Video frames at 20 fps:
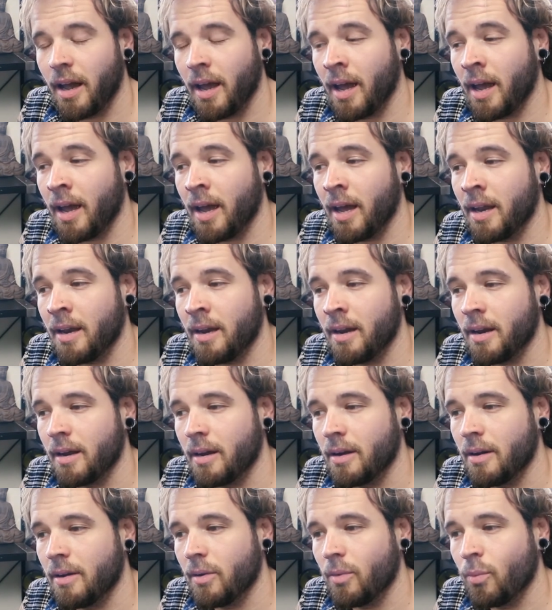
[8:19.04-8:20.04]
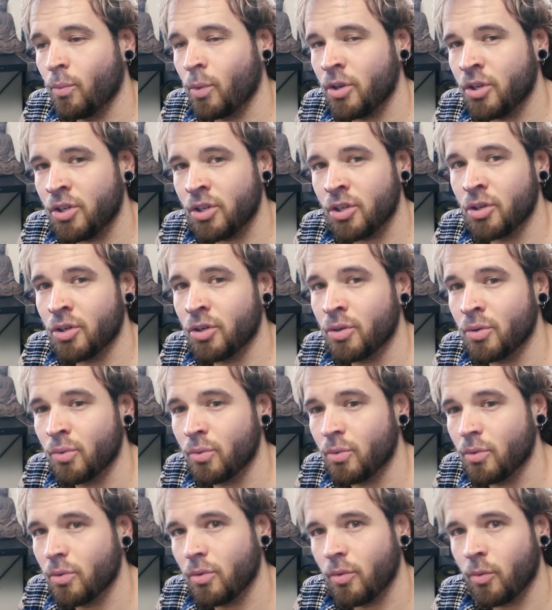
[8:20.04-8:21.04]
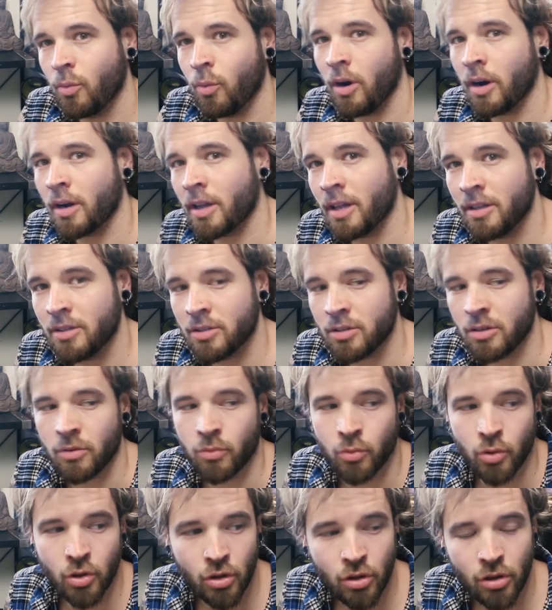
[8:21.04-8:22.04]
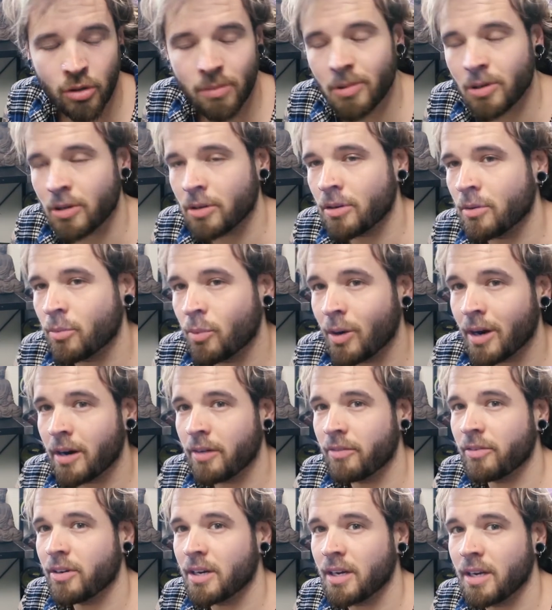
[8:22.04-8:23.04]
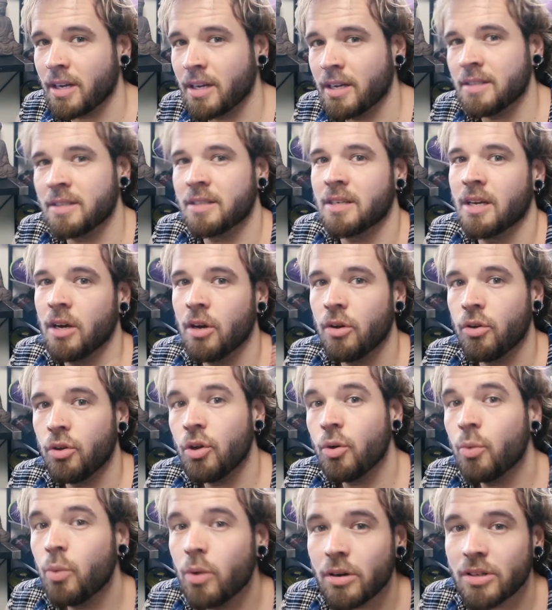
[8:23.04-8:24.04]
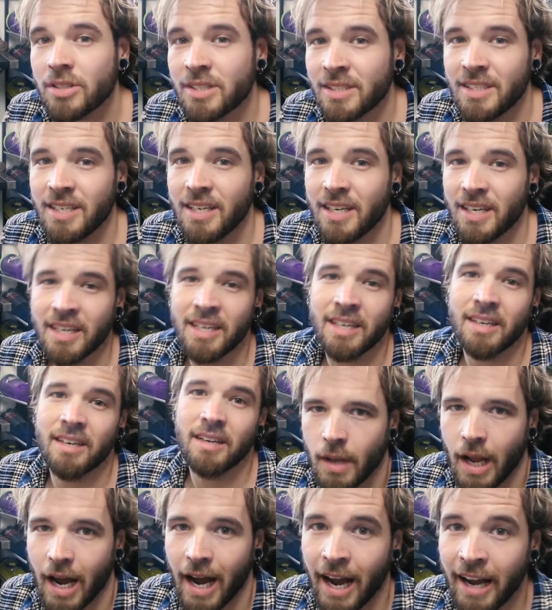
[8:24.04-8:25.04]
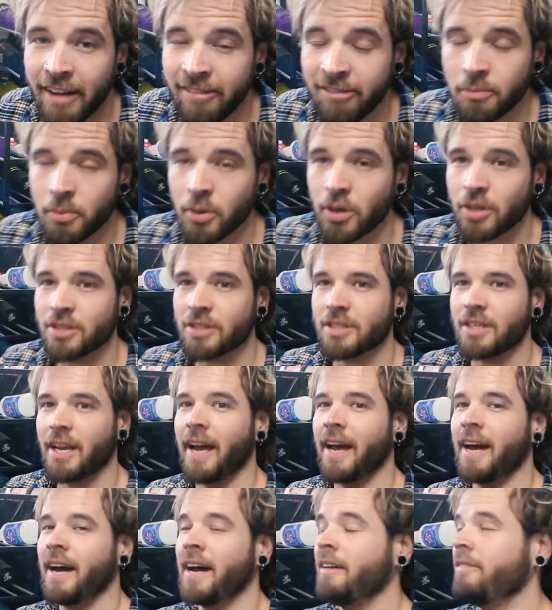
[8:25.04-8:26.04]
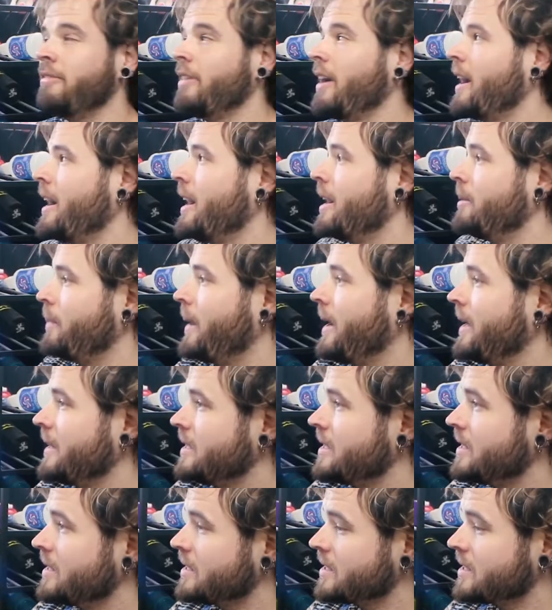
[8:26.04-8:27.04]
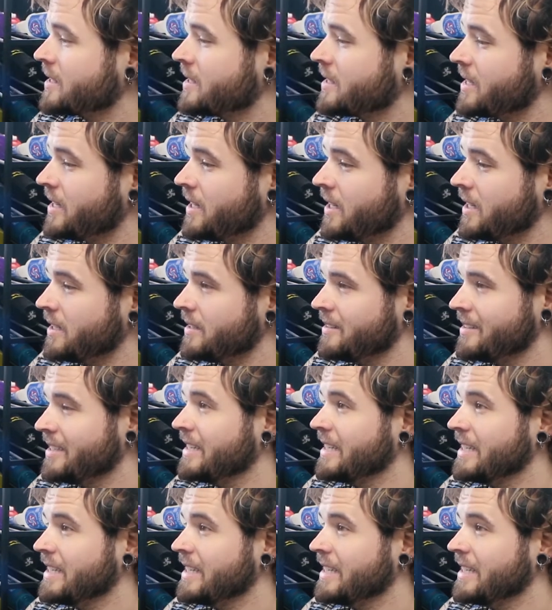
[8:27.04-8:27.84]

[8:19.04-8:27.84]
And when you walk into the room or wherever it is, you will see it. I personally have had paintings sitting